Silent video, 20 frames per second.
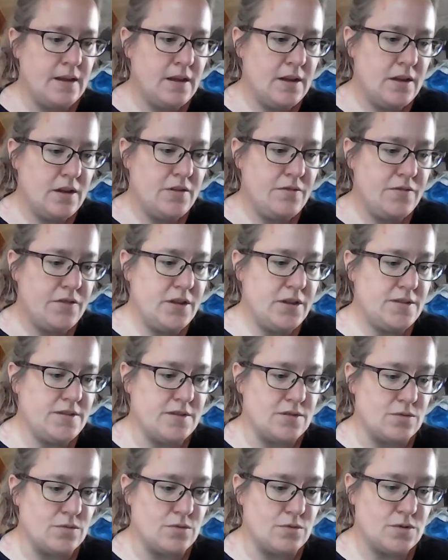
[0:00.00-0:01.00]
The
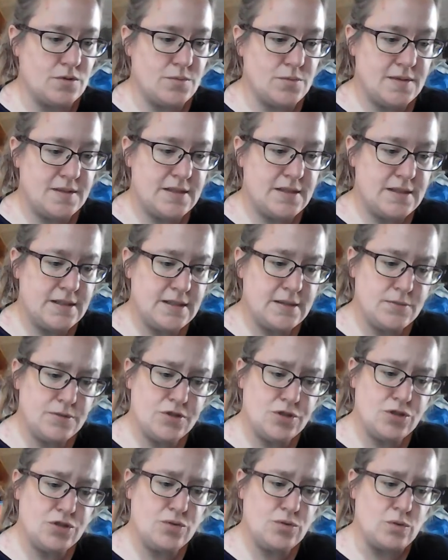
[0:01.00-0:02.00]
first thought was that it
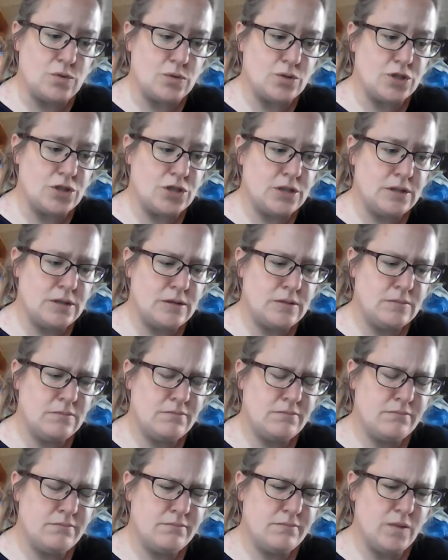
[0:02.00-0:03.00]
was George.
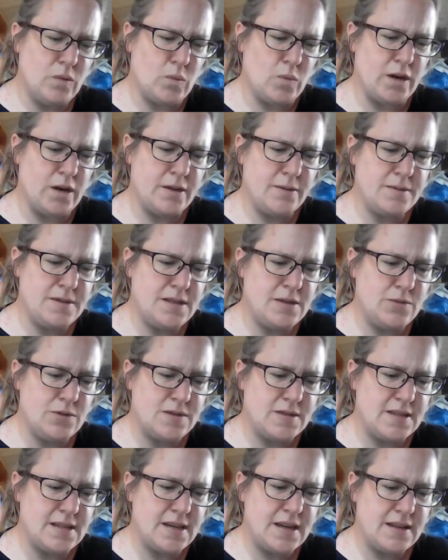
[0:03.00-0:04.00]
But why would he
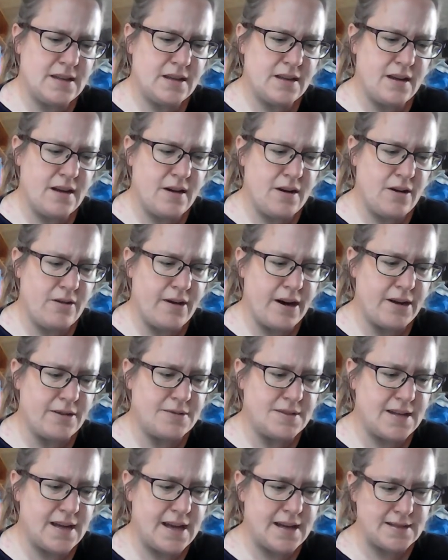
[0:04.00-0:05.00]
want to get the car
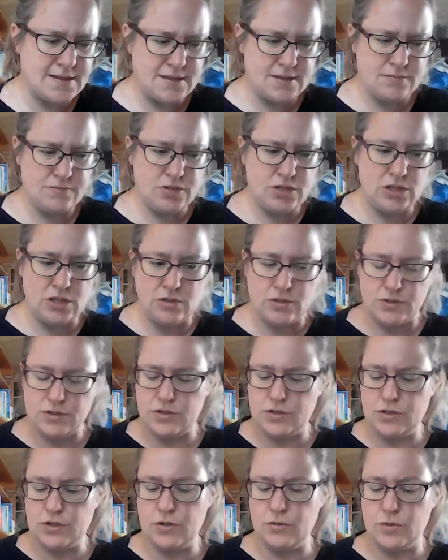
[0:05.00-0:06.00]
out at? She looked
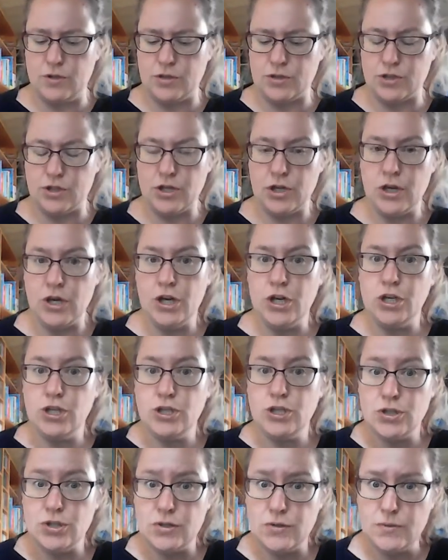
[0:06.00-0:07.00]
at her watch.
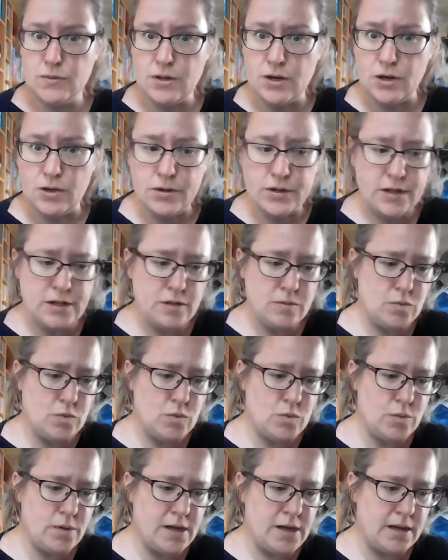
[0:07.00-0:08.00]
2 o'clock in the
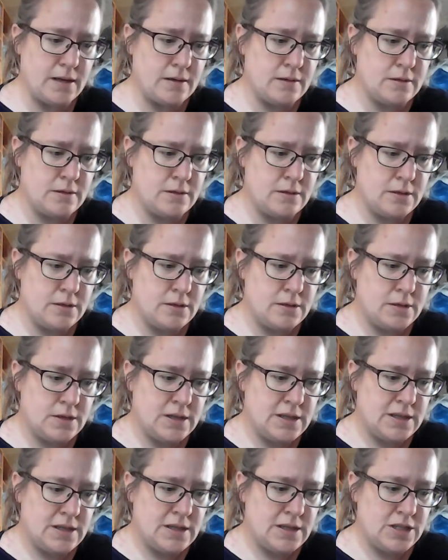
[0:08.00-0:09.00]
morning.
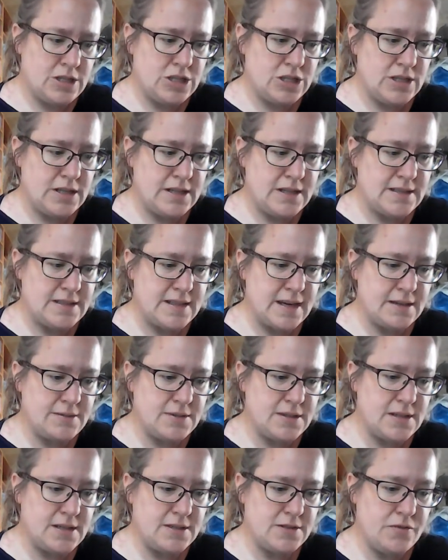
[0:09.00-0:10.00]
She leaned out
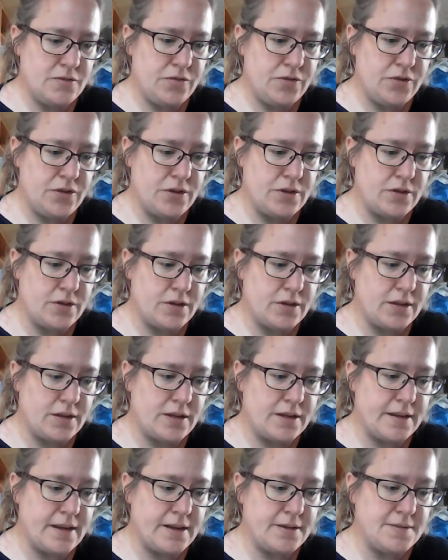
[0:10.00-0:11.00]
a little further and
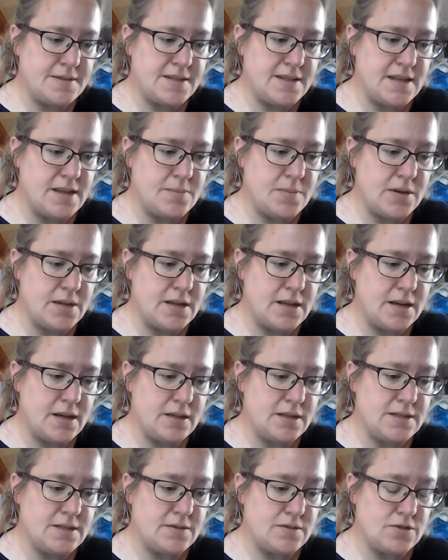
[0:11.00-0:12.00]
could now see by the
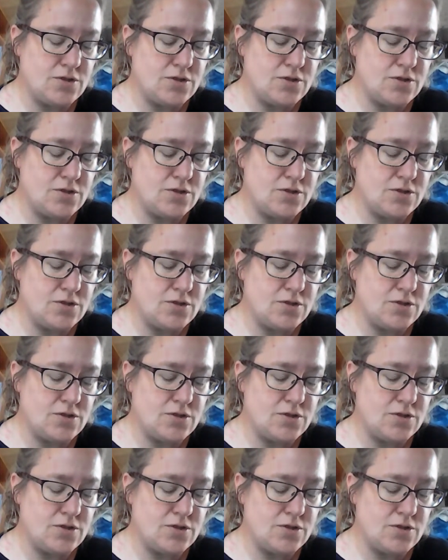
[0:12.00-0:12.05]
light of the